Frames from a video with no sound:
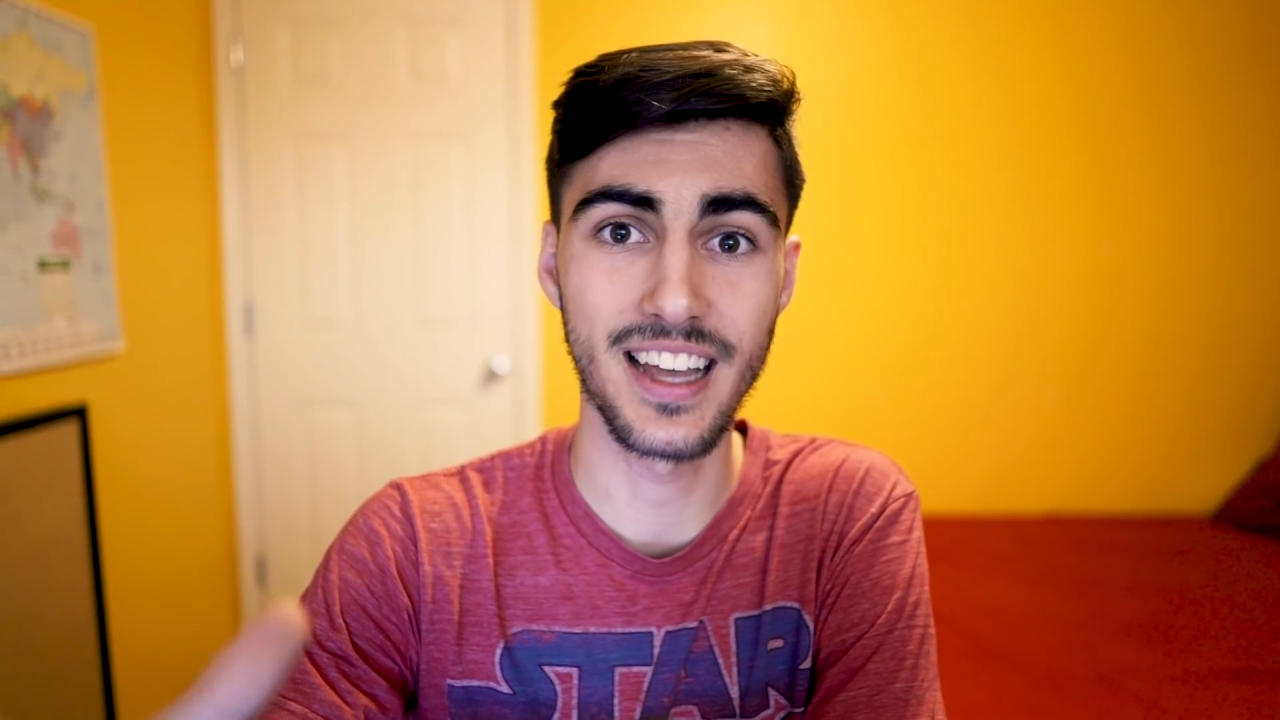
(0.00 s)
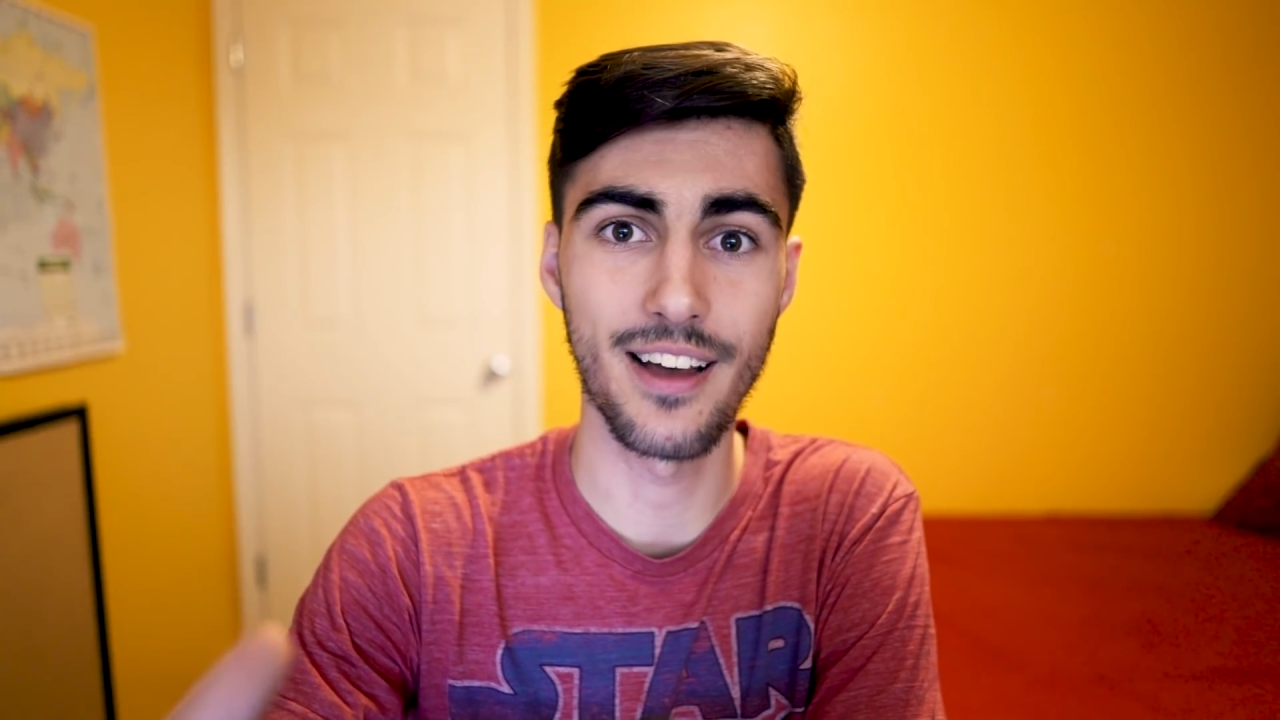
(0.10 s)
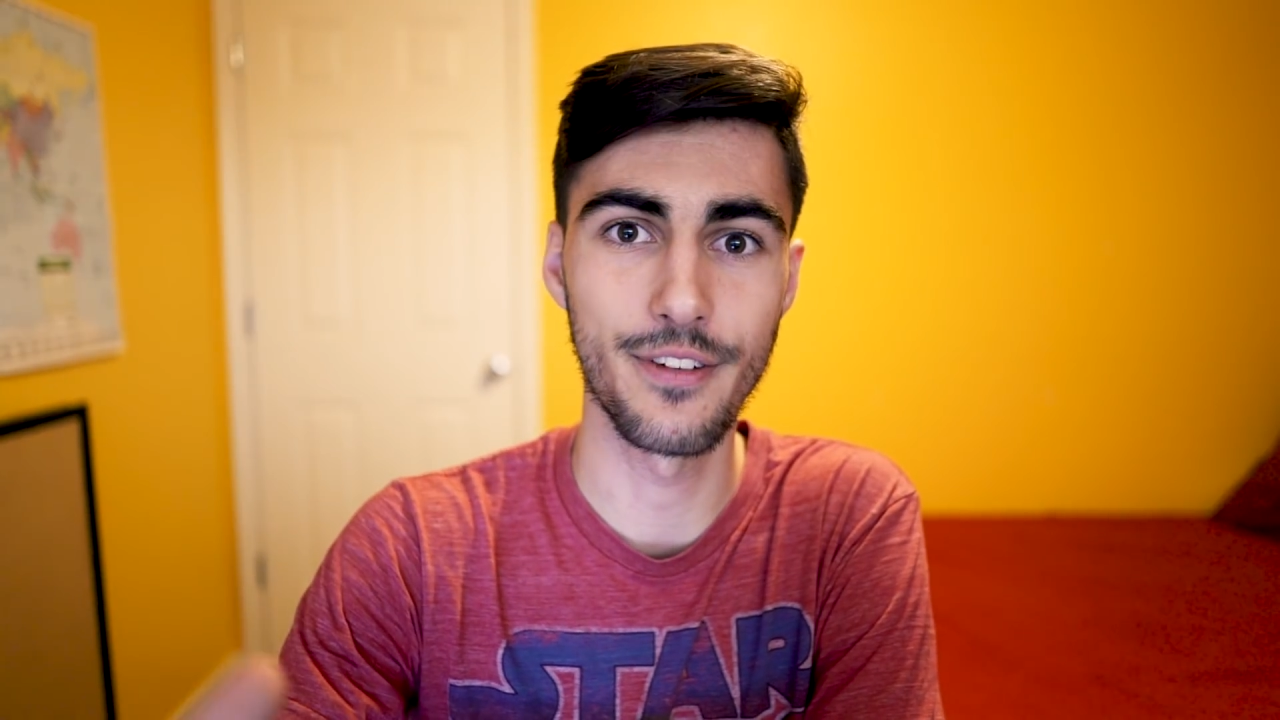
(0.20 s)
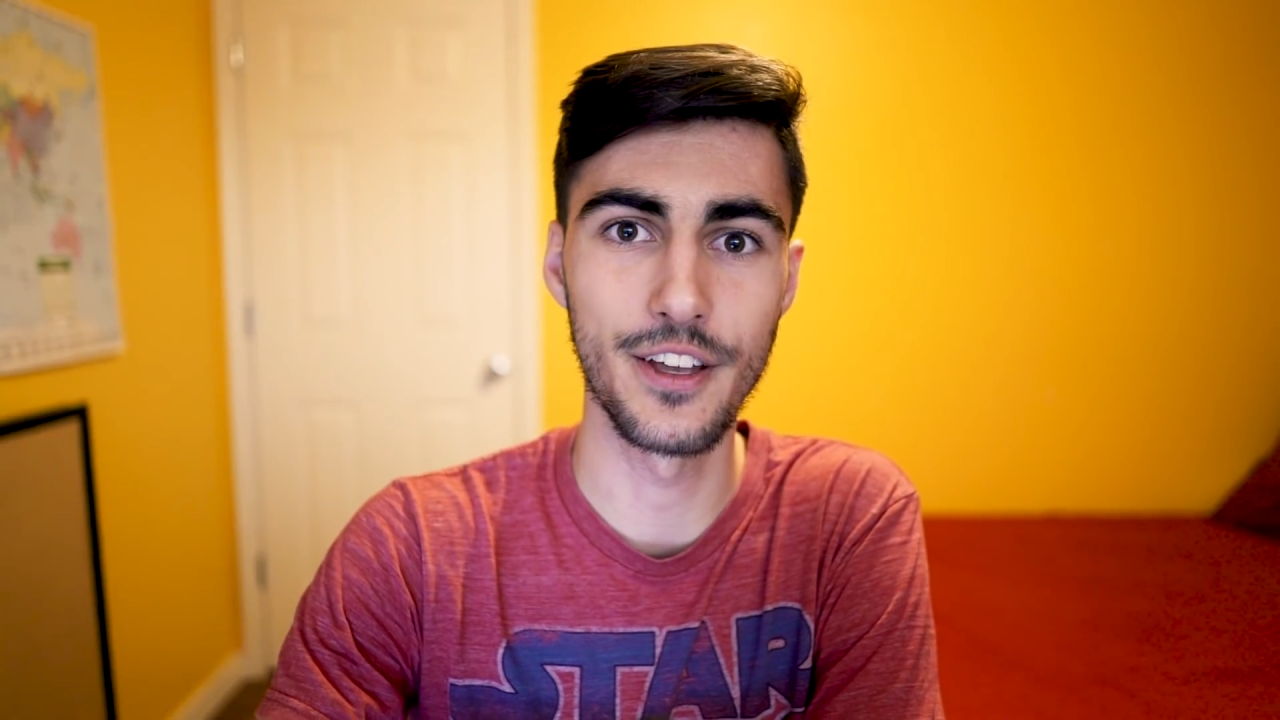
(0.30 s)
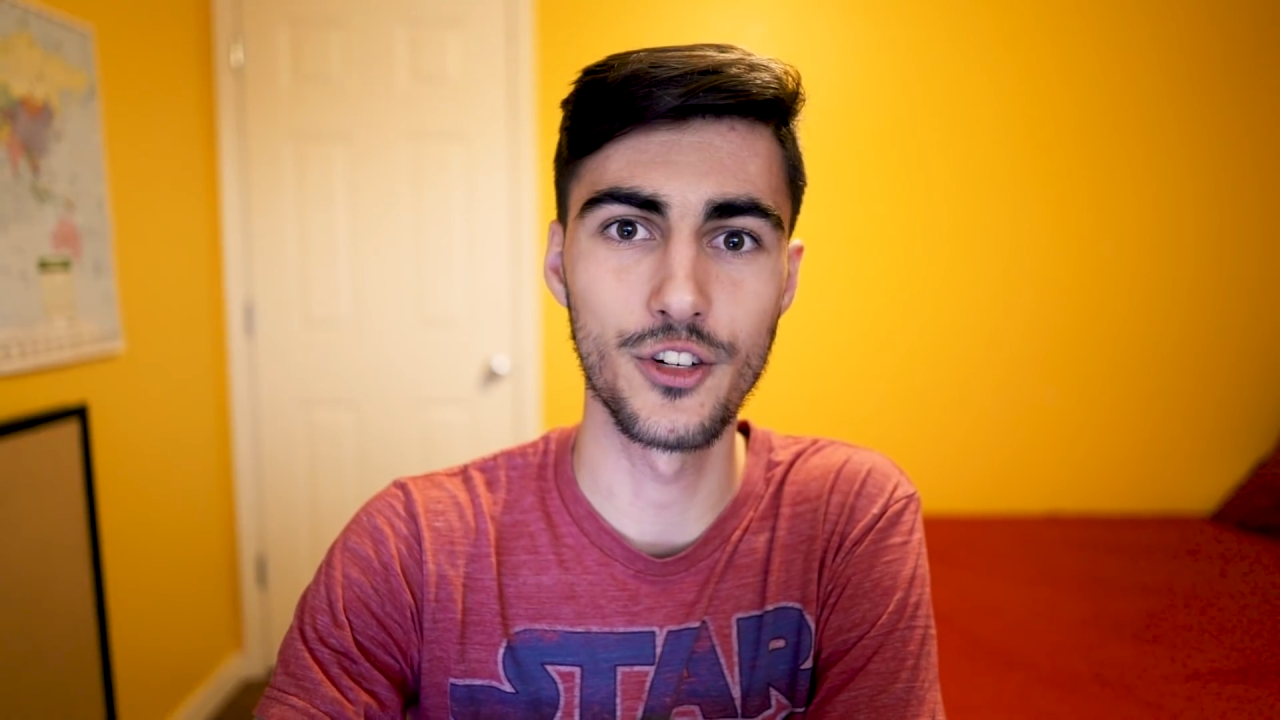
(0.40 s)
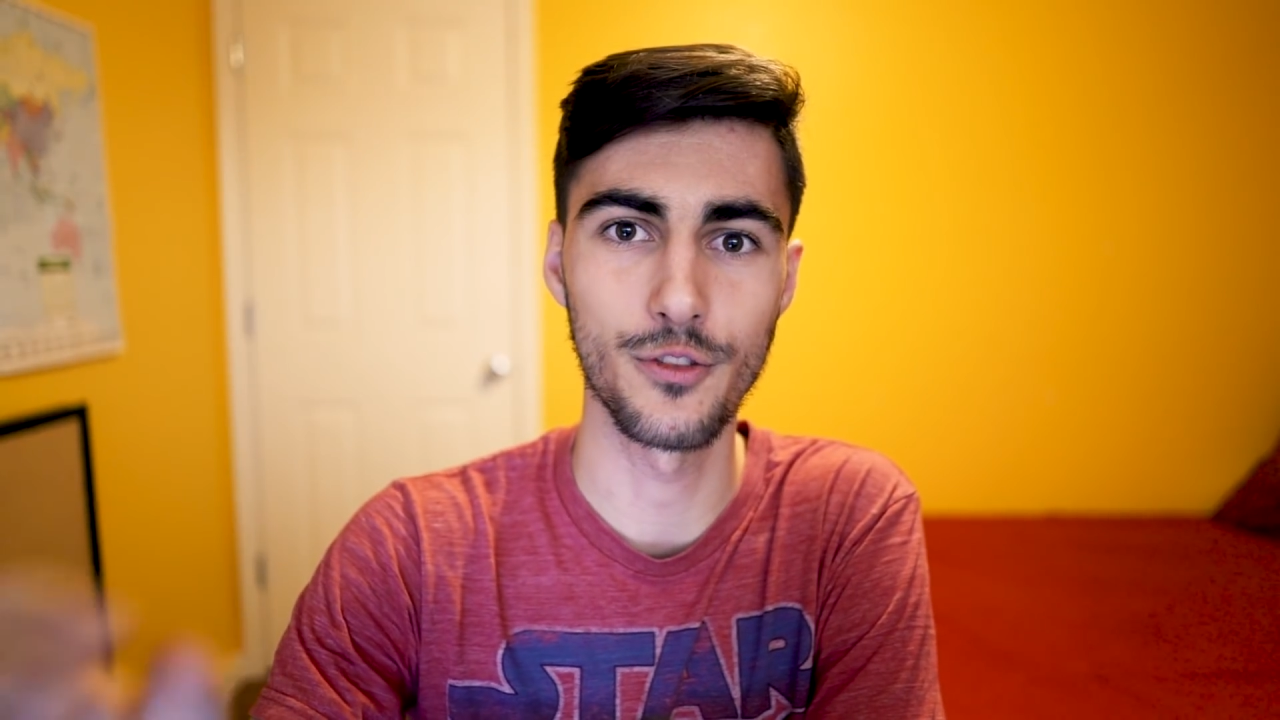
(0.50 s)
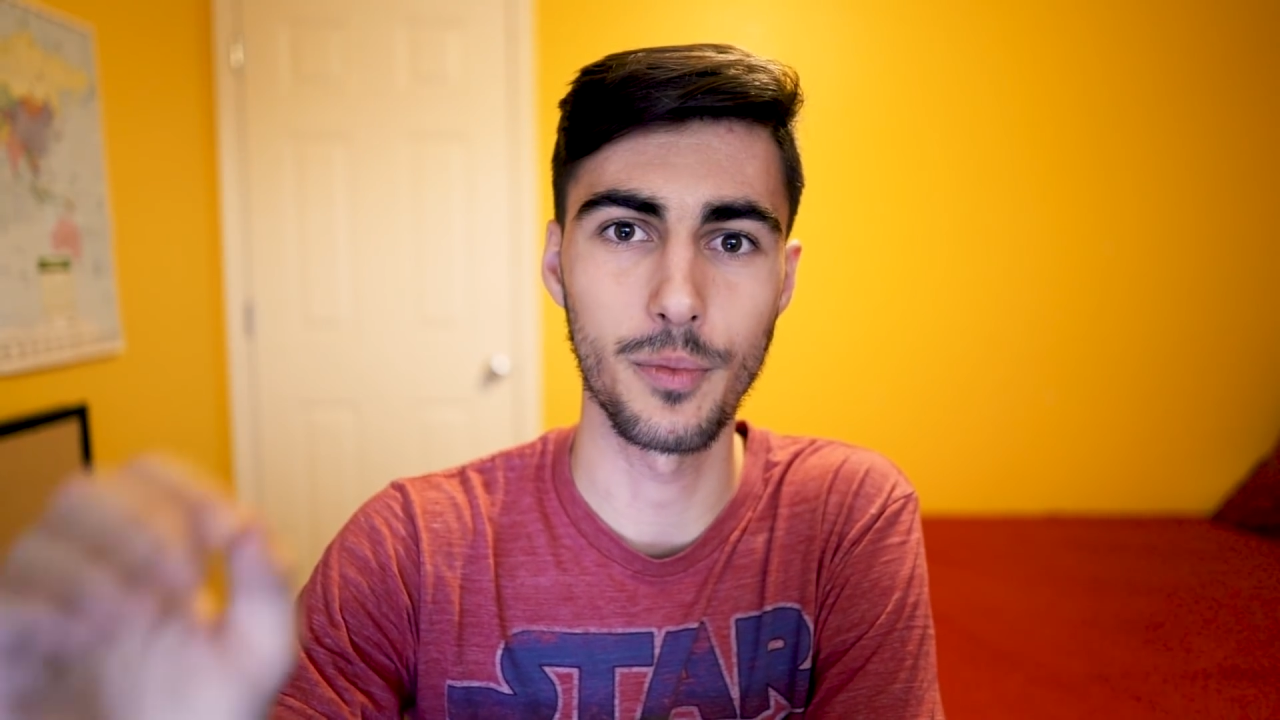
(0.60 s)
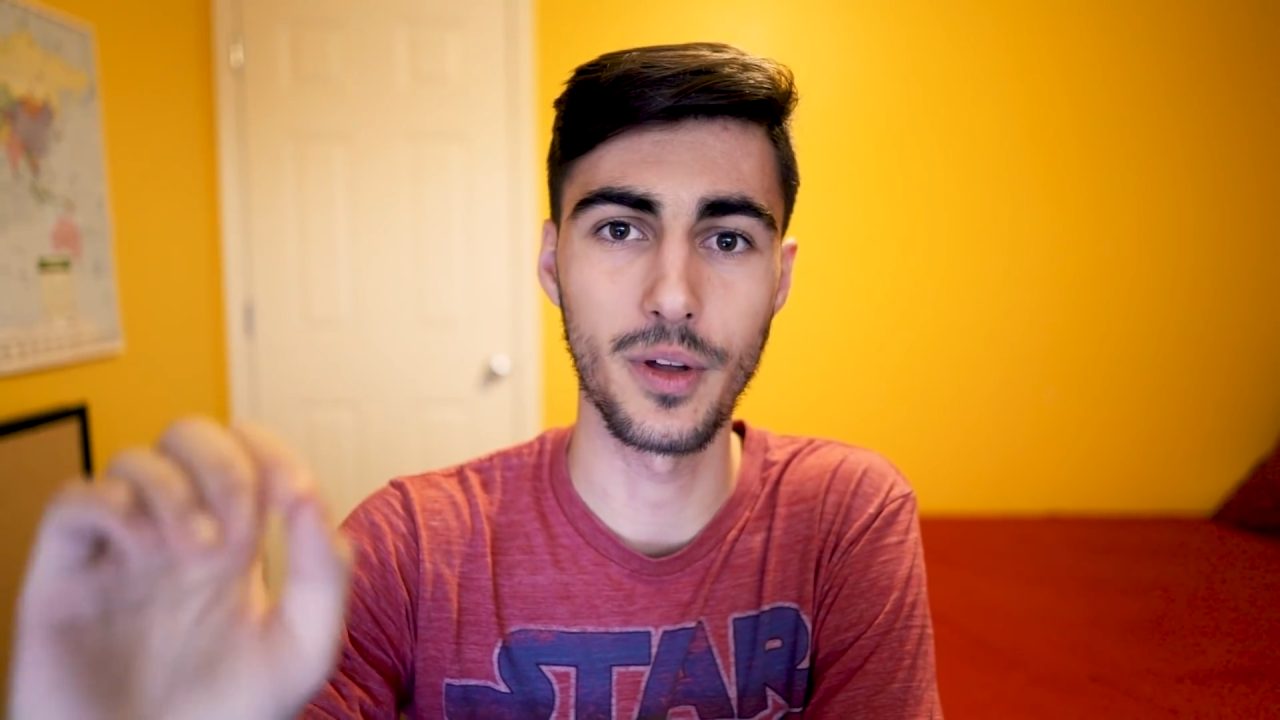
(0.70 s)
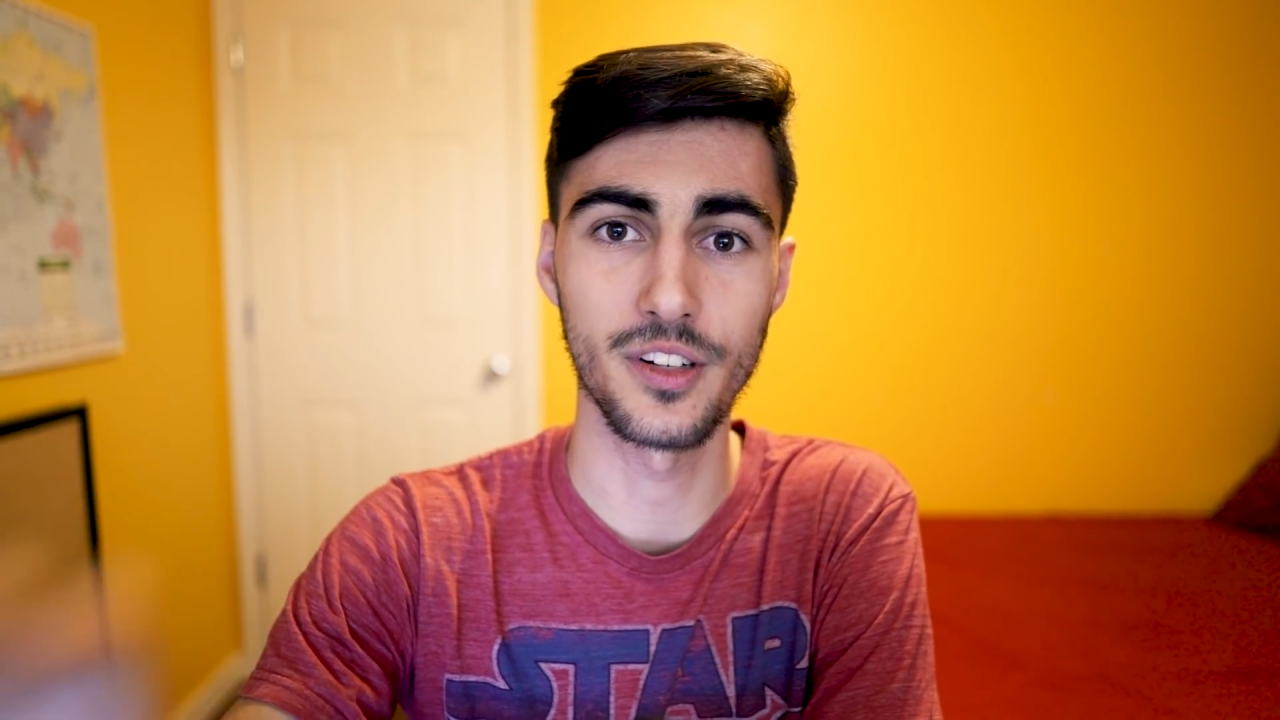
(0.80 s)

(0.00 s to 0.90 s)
that feature from